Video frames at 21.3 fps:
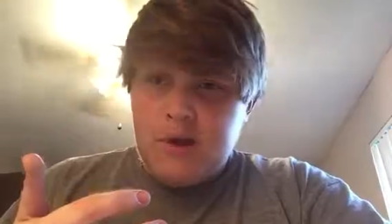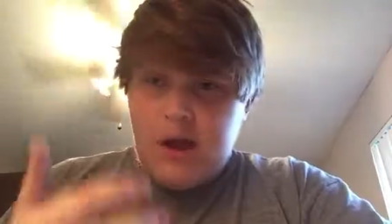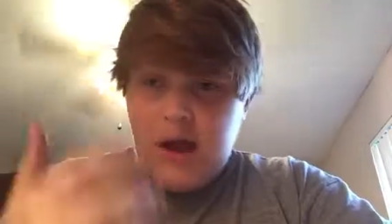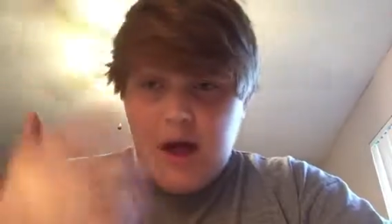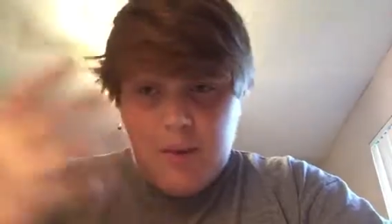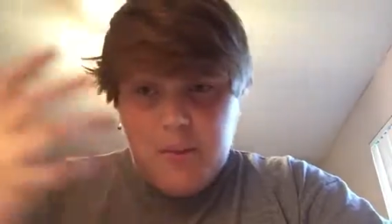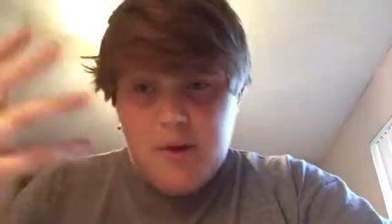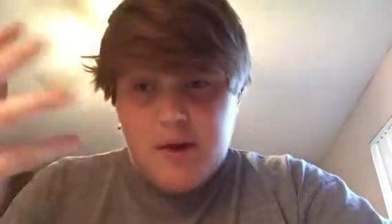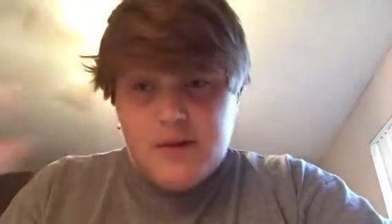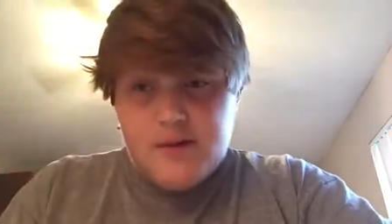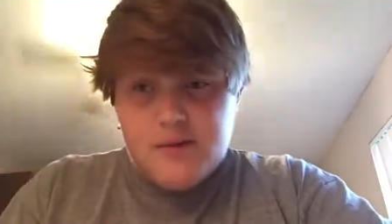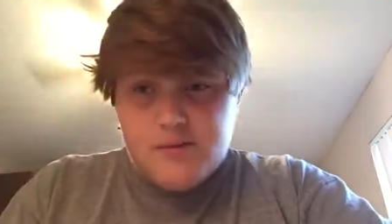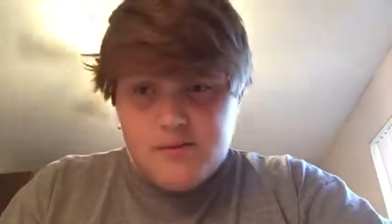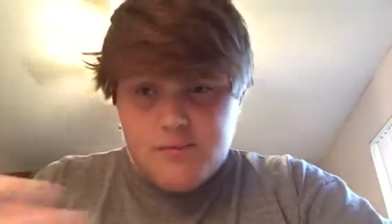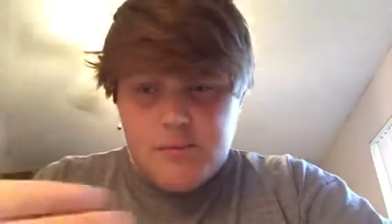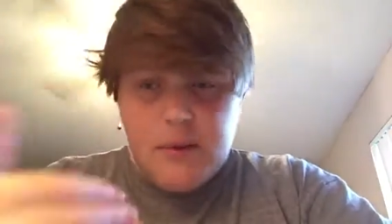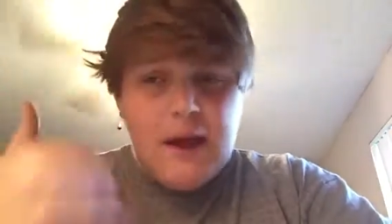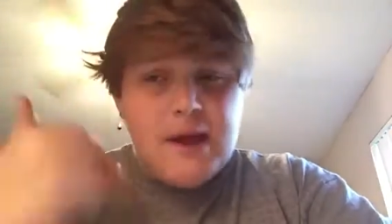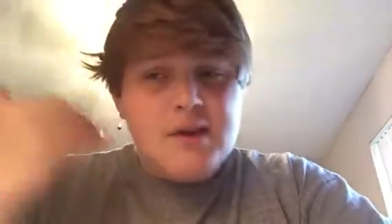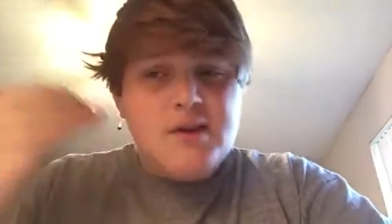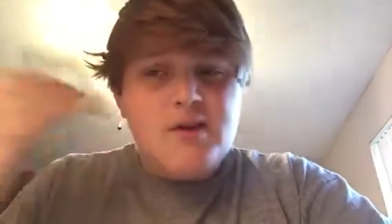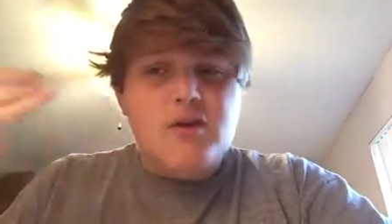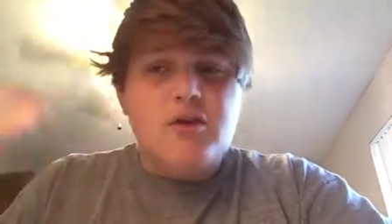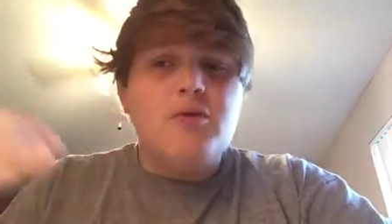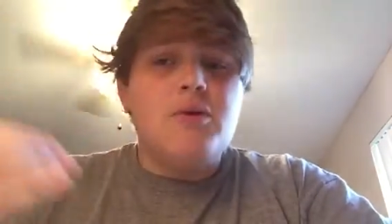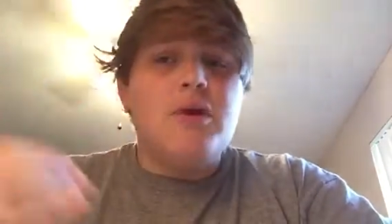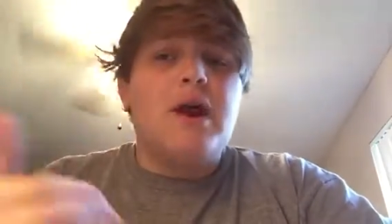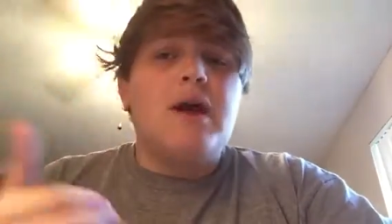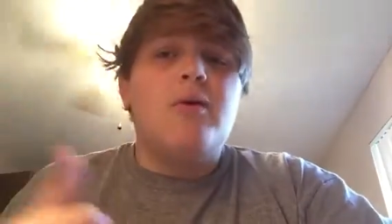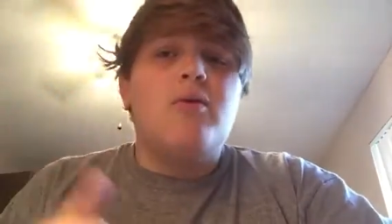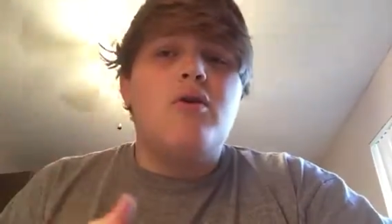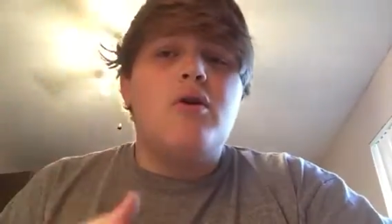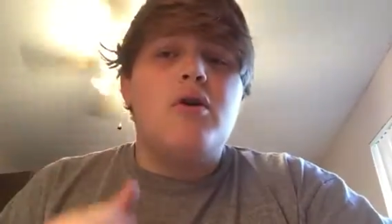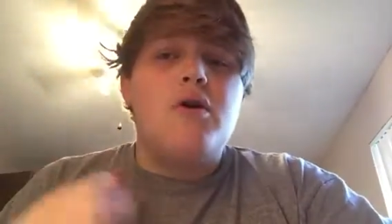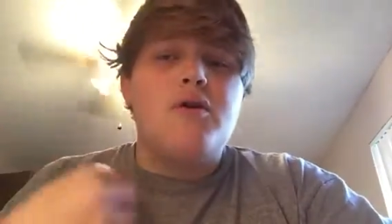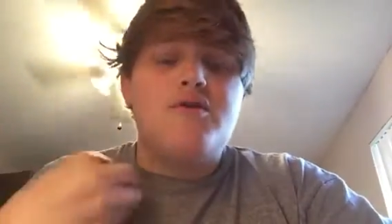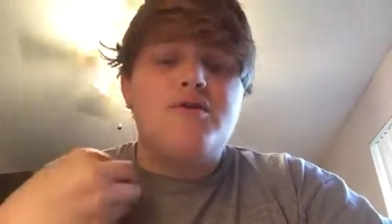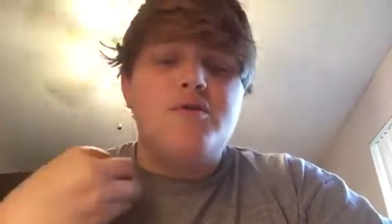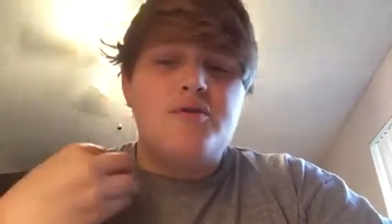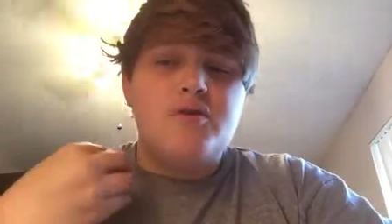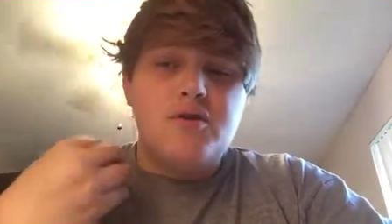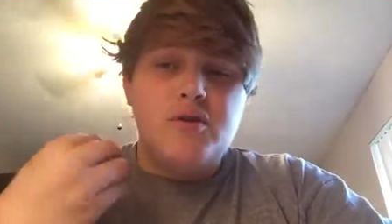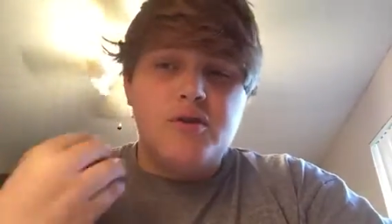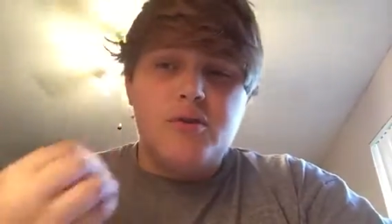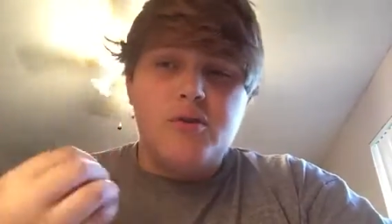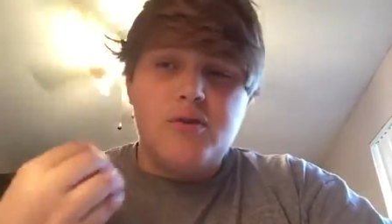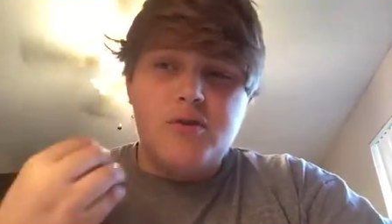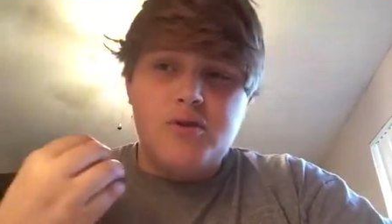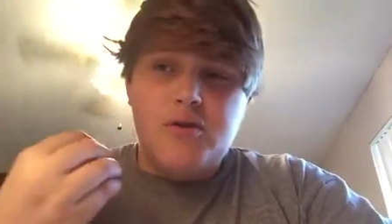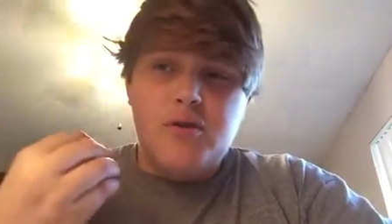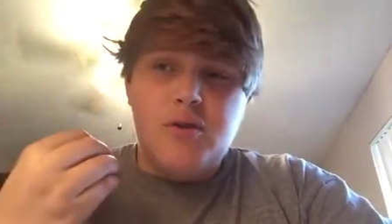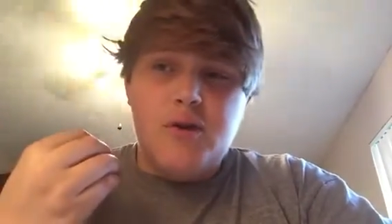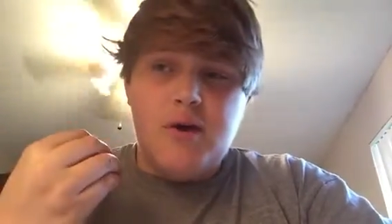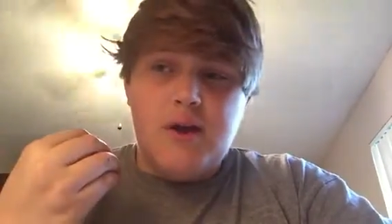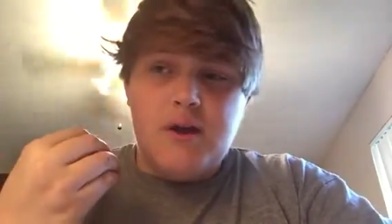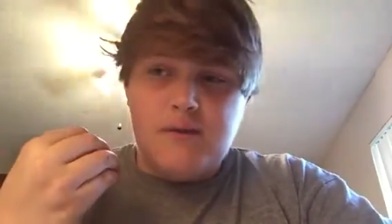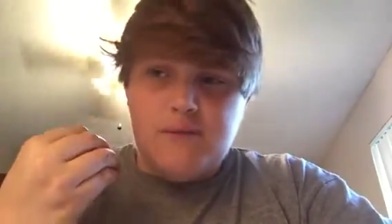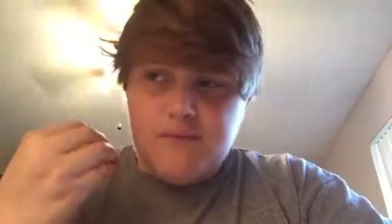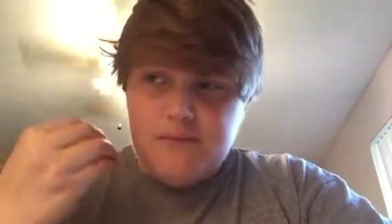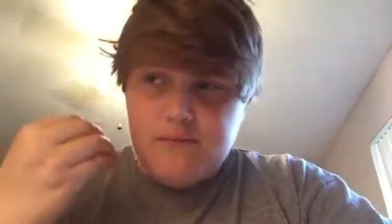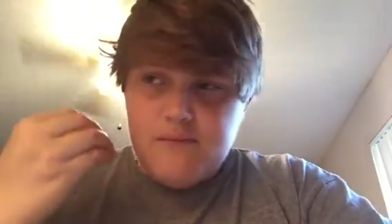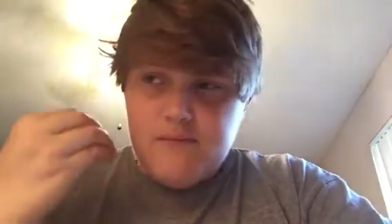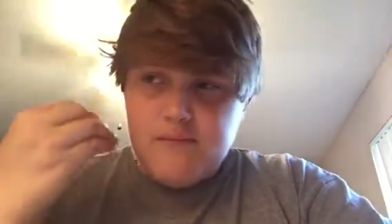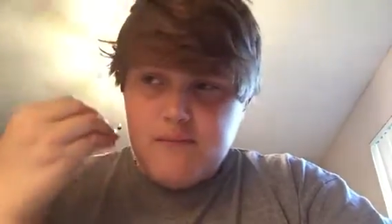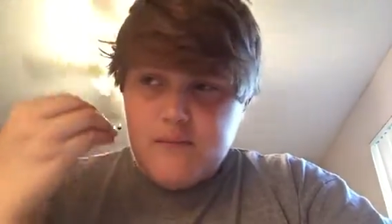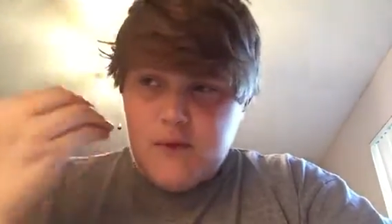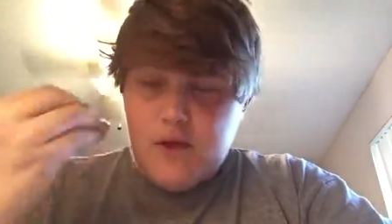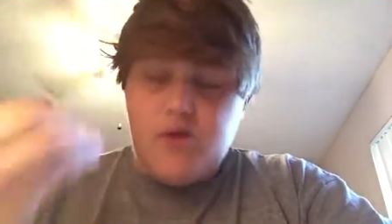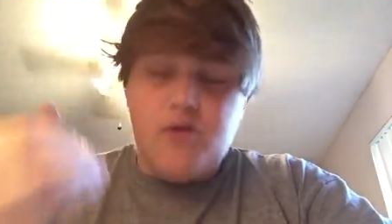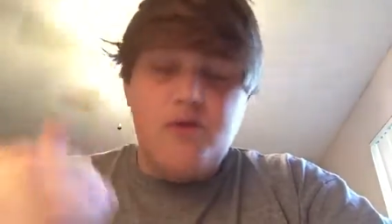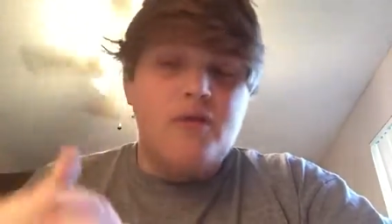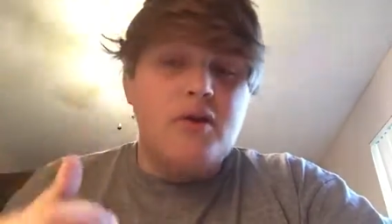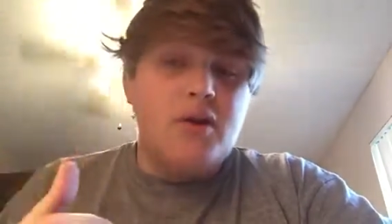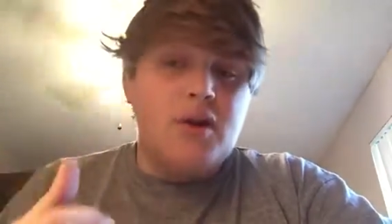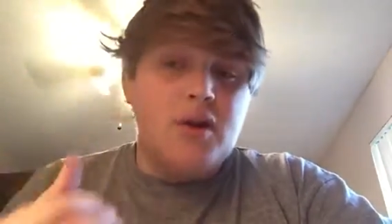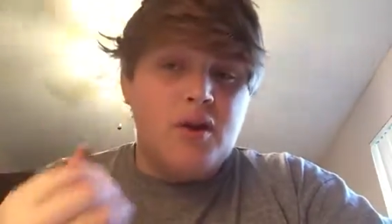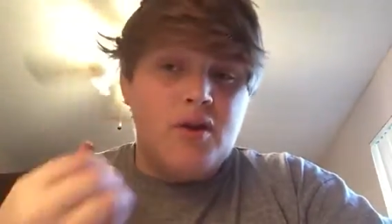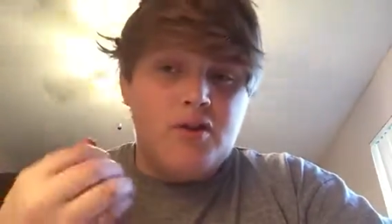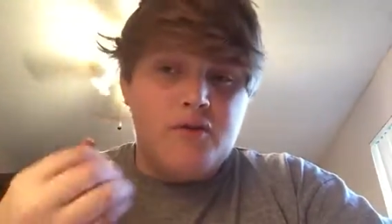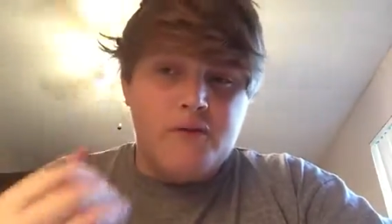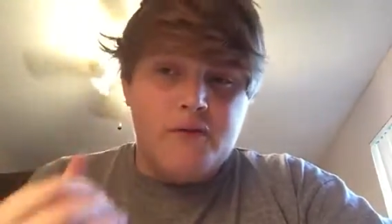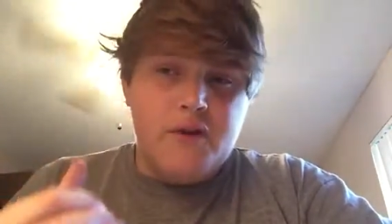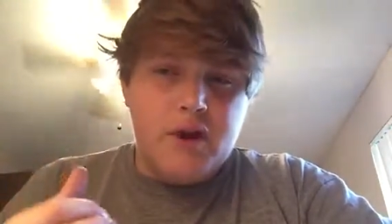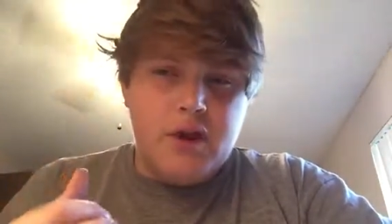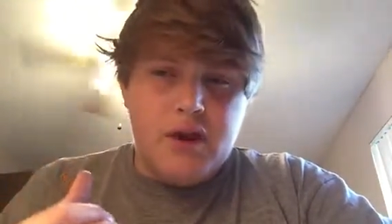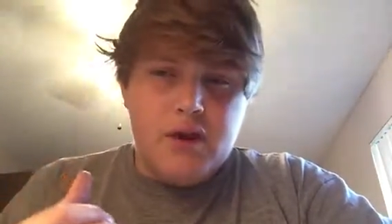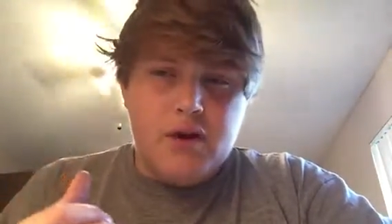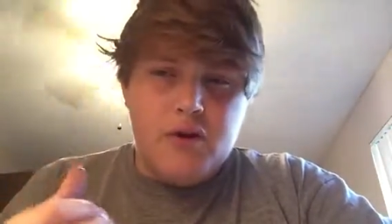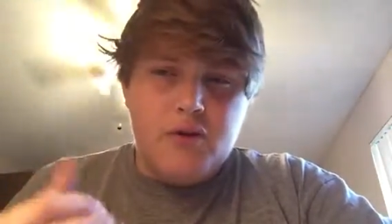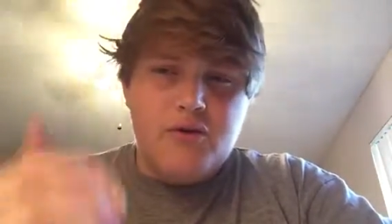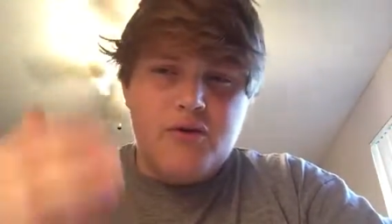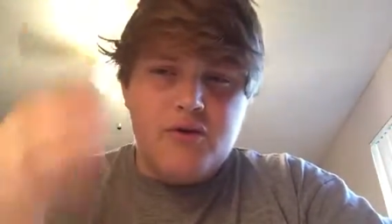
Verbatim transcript: comment back to you, and I will also do a, do a another another video.